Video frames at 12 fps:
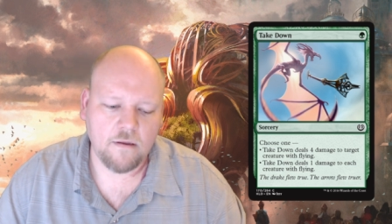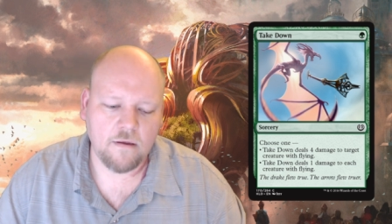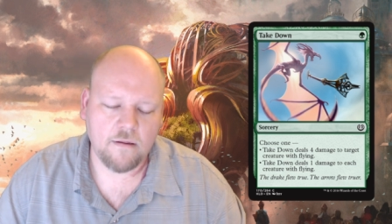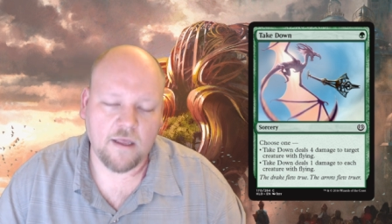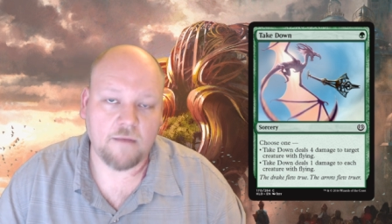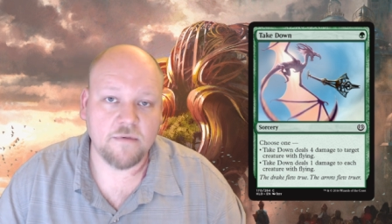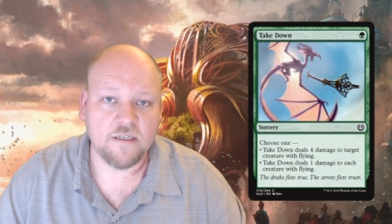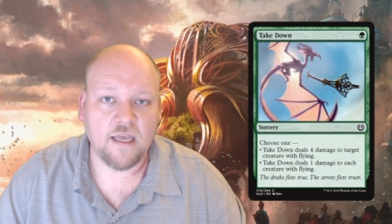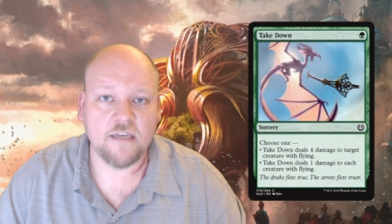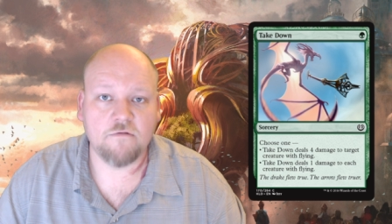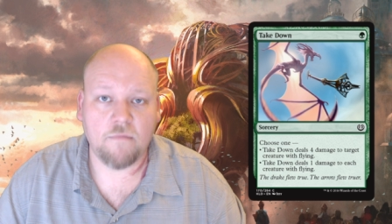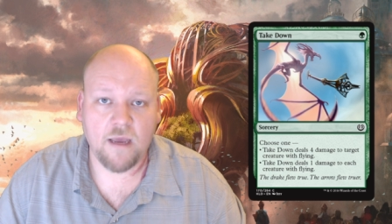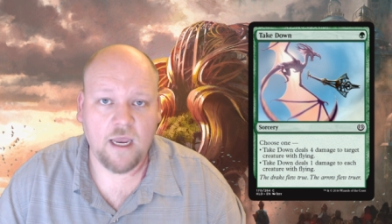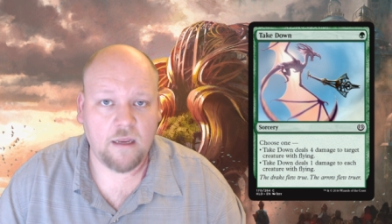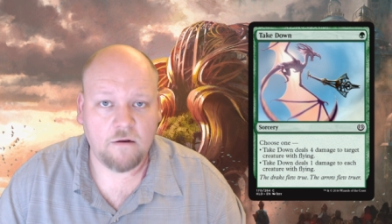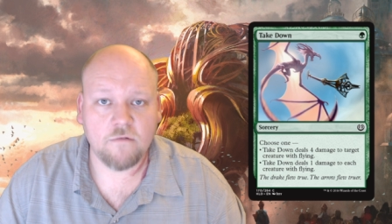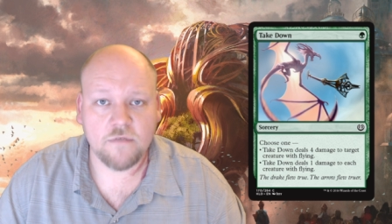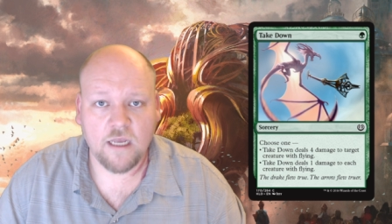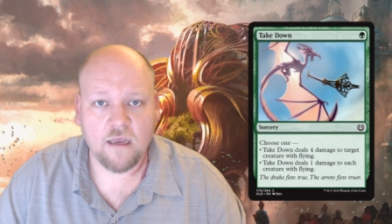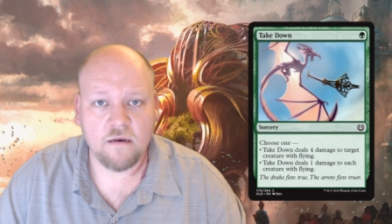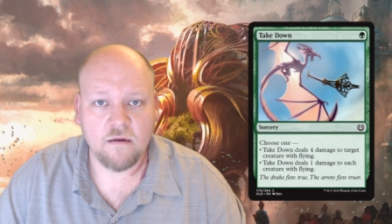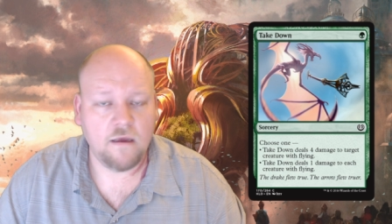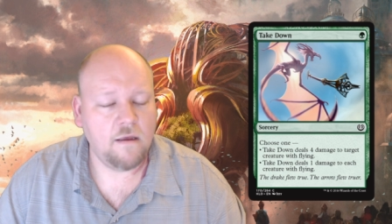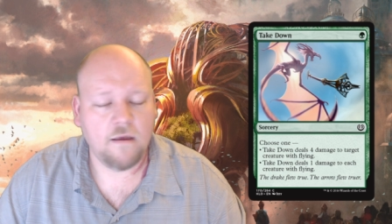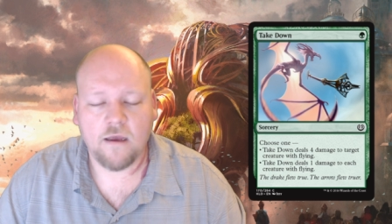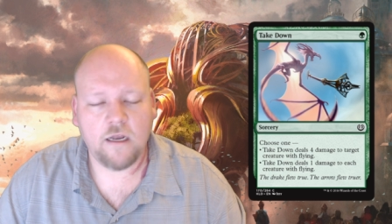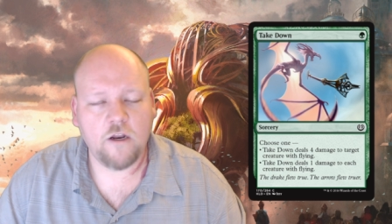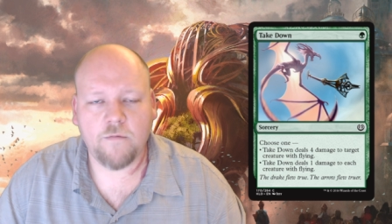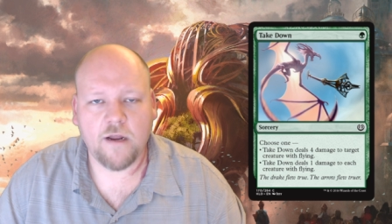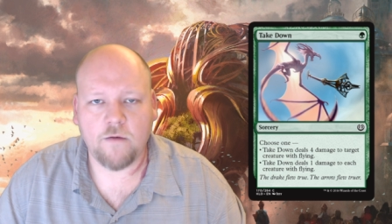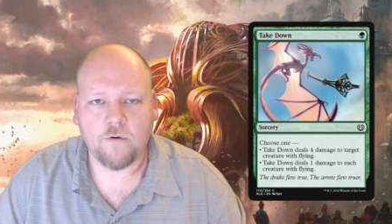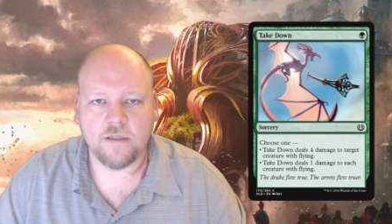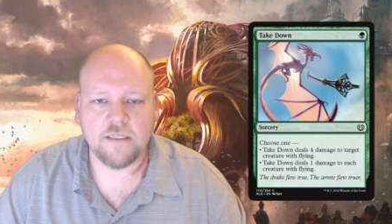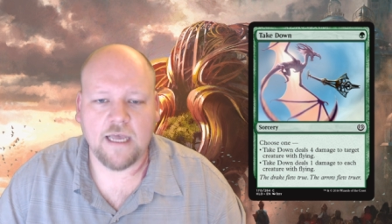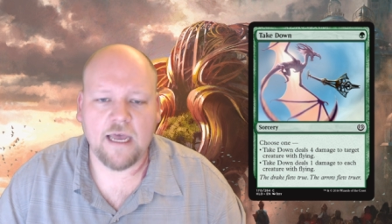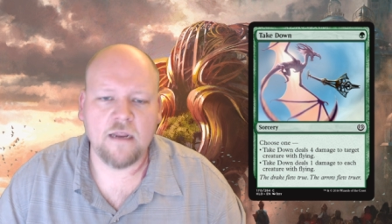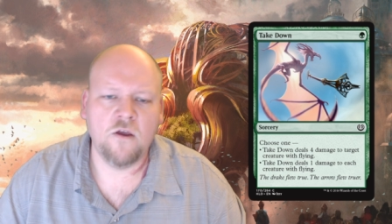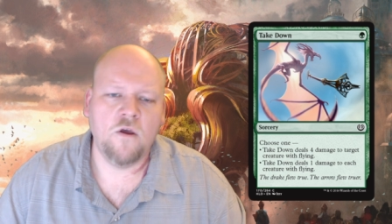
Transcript: like mistakes were made. You know what I'm saying? and nobody wants that.